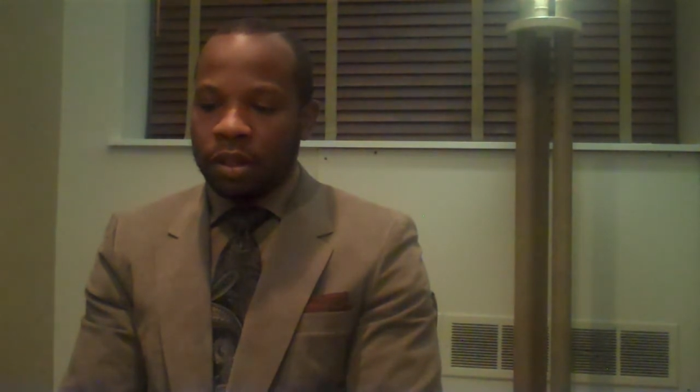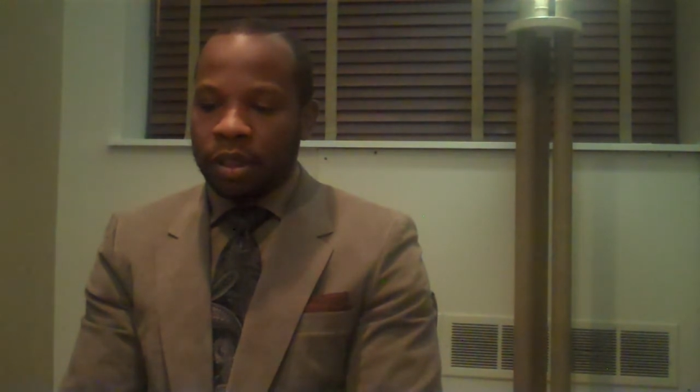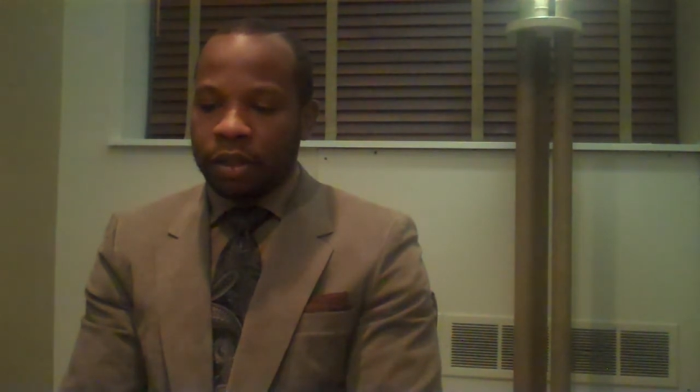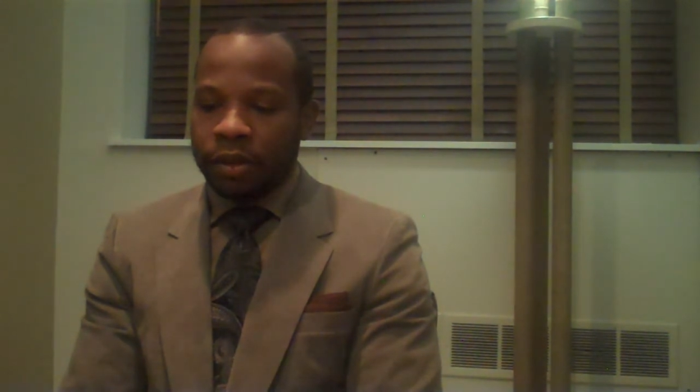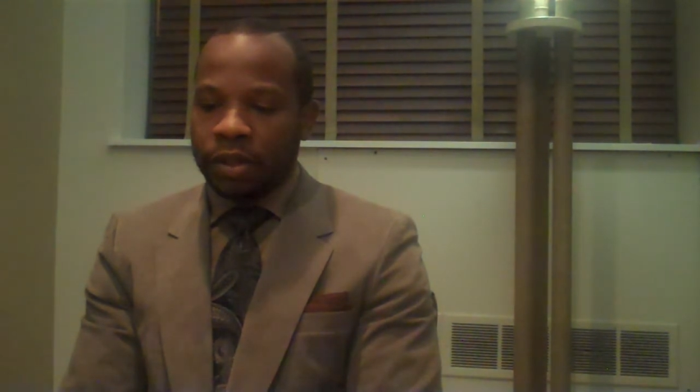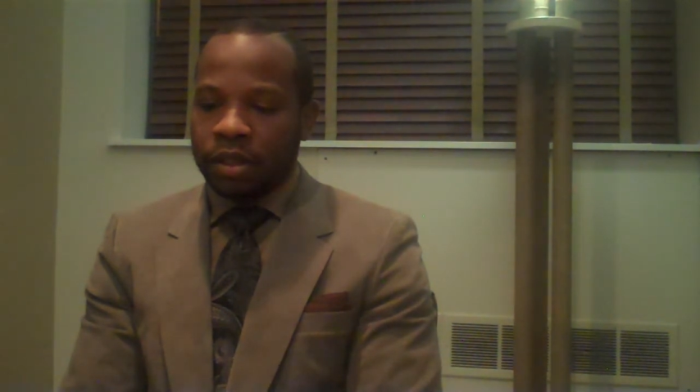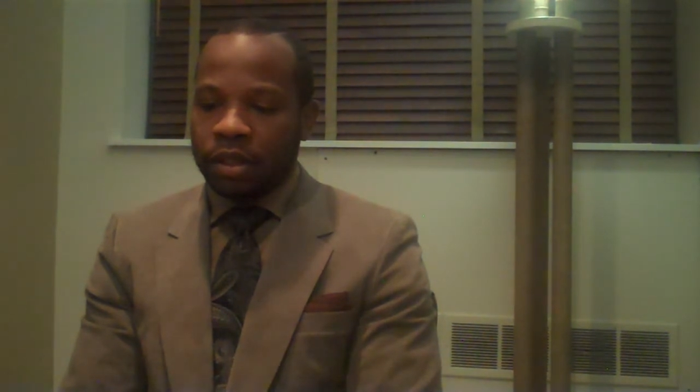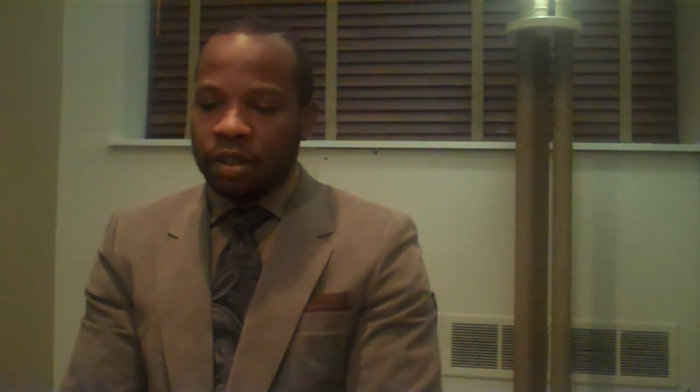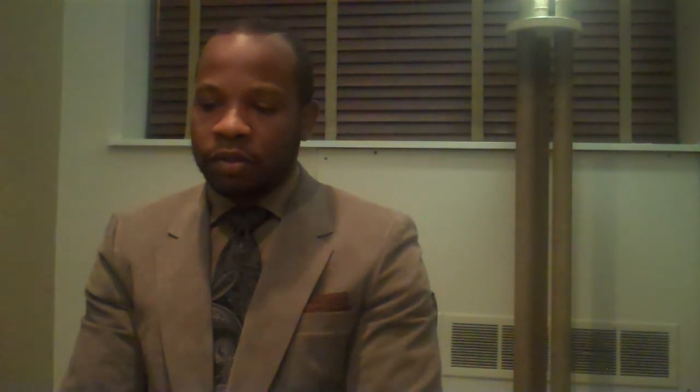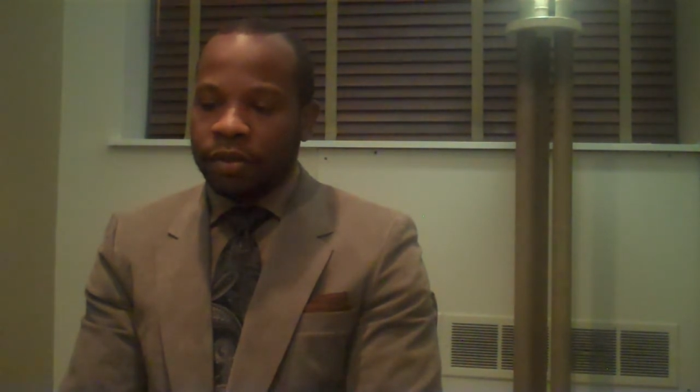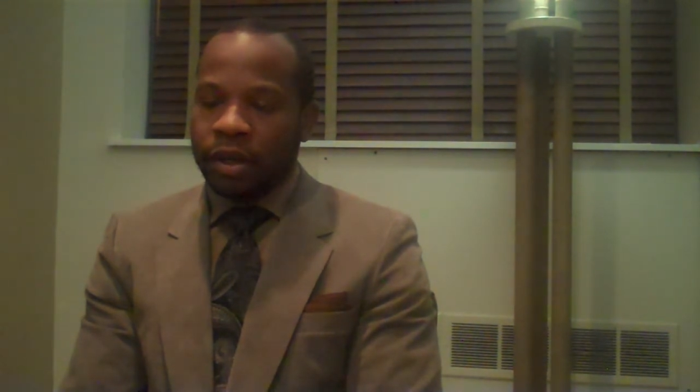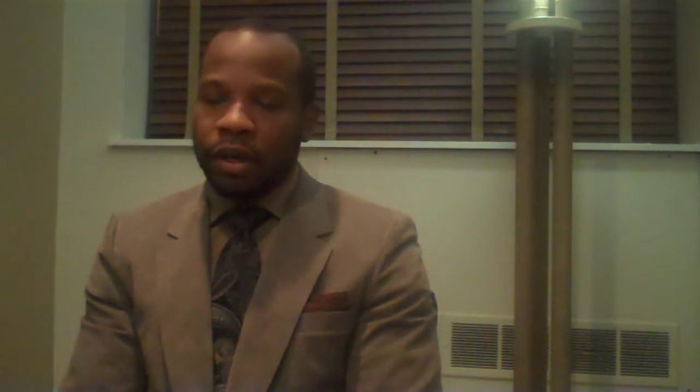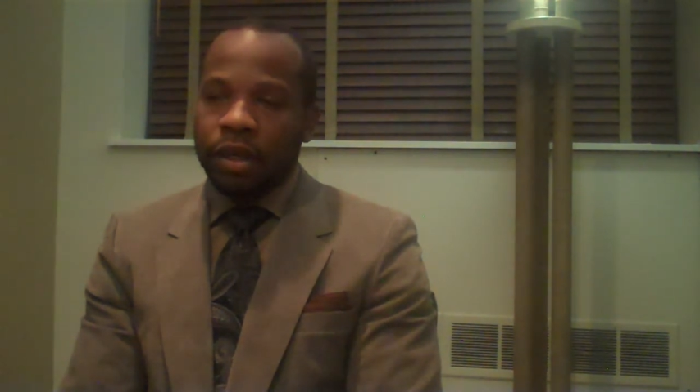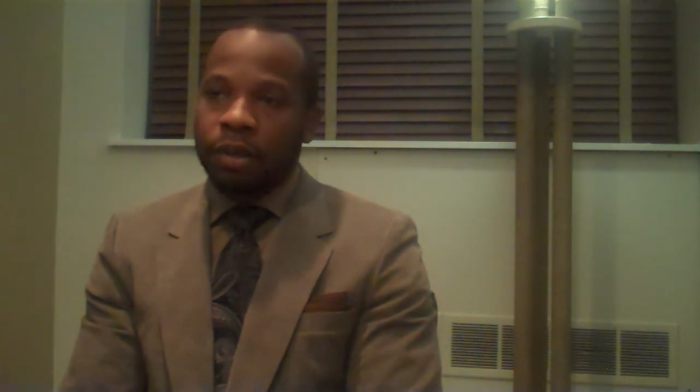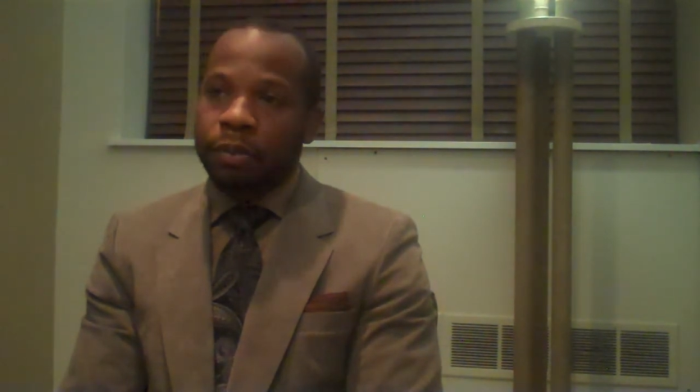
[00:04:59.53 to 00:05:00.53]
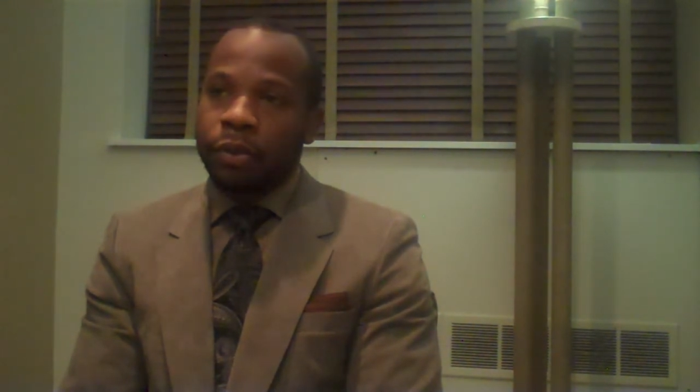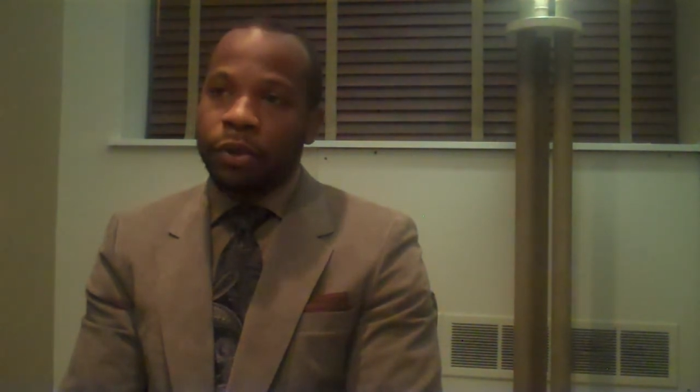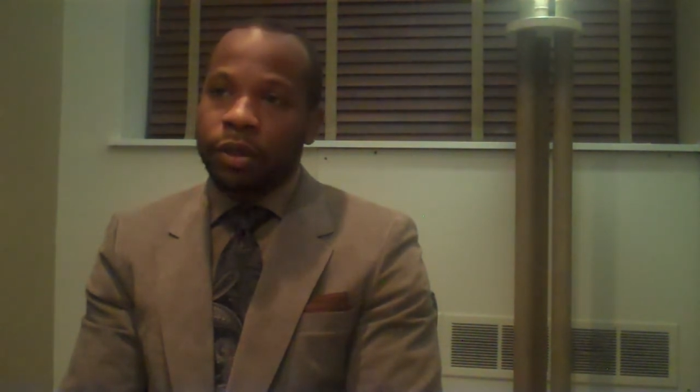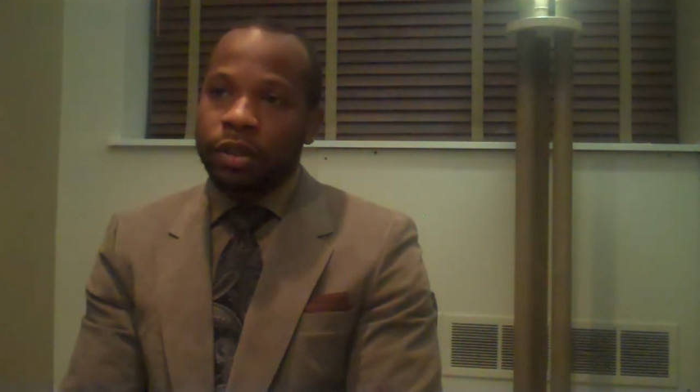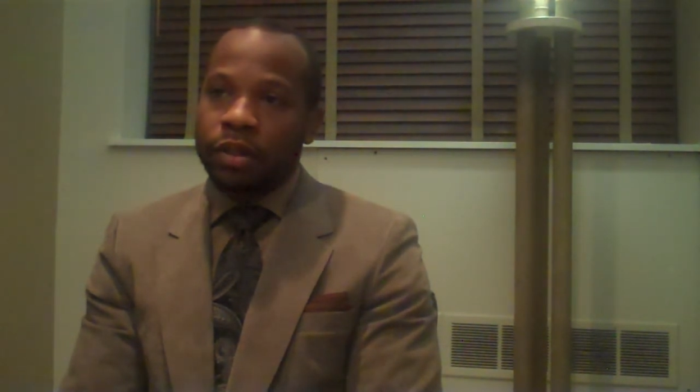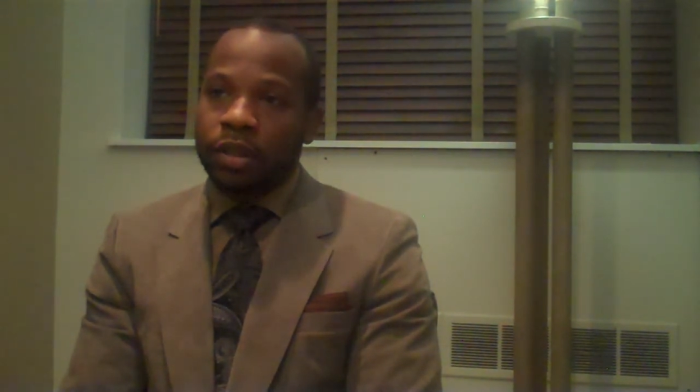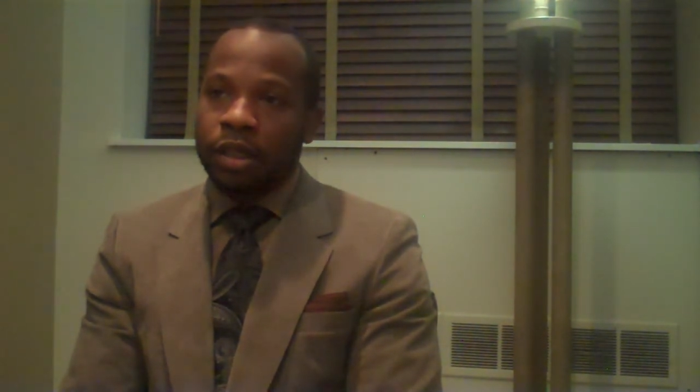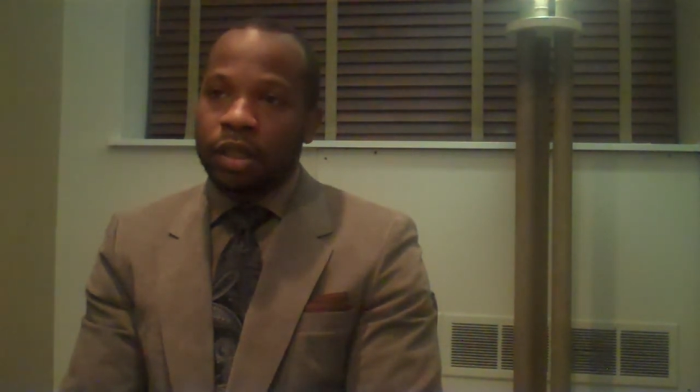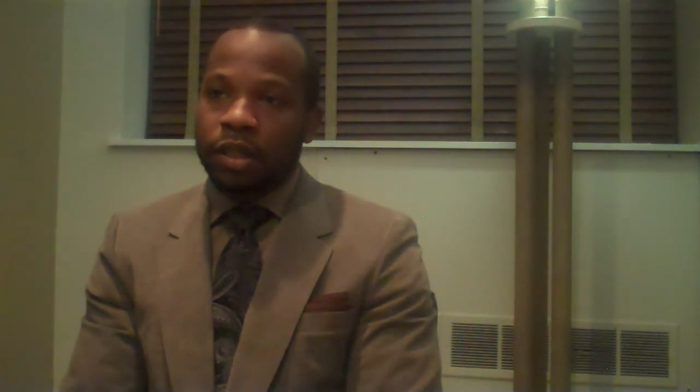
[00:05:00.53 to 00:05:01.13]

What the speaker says: literacy is very important.